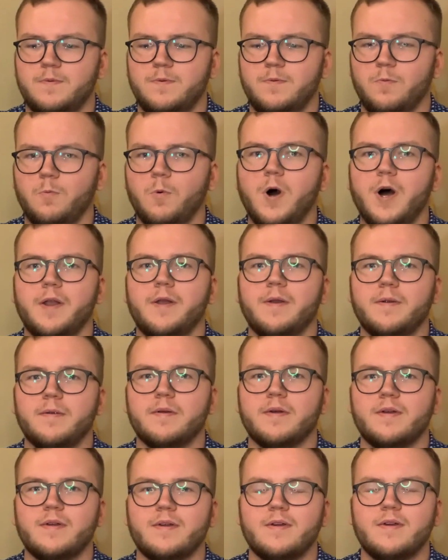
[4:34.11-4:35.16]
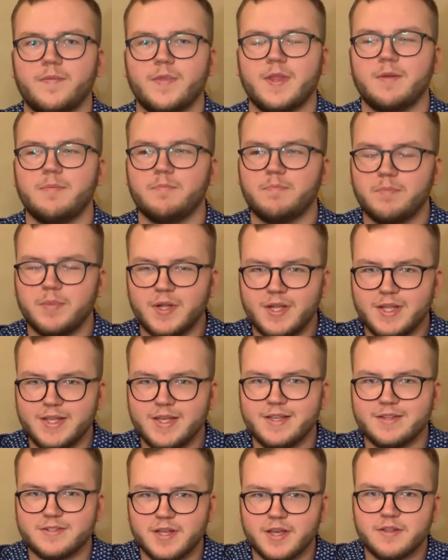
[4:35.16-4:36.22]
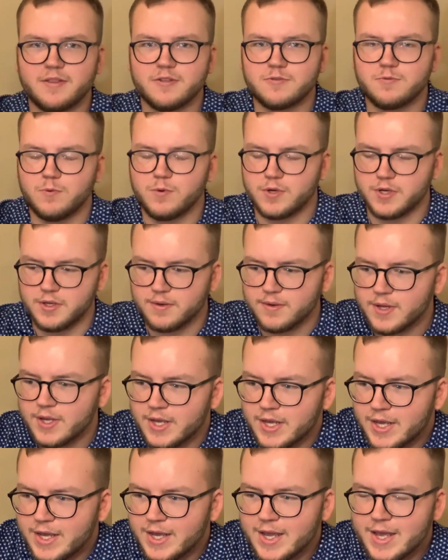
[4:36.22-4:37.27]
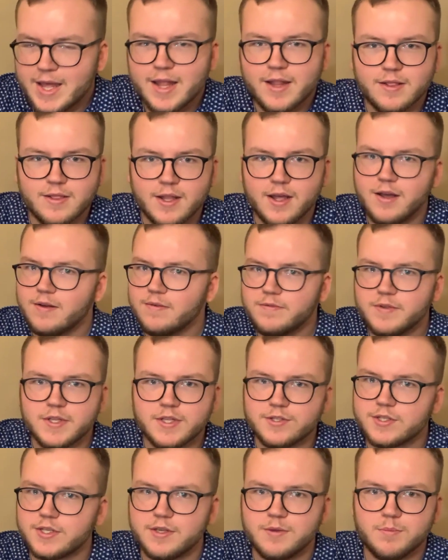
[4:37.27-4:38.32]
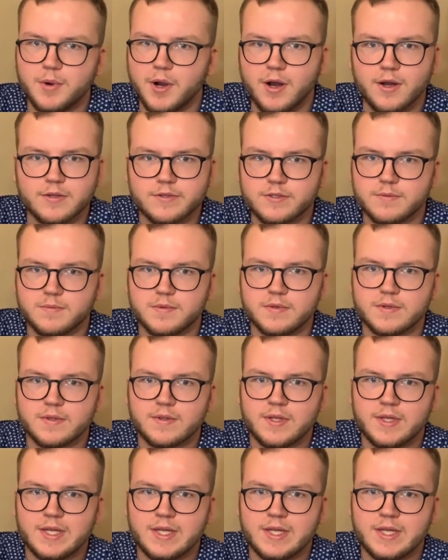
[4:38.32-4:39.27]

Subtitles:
one, then please take this warning. Love is impossible.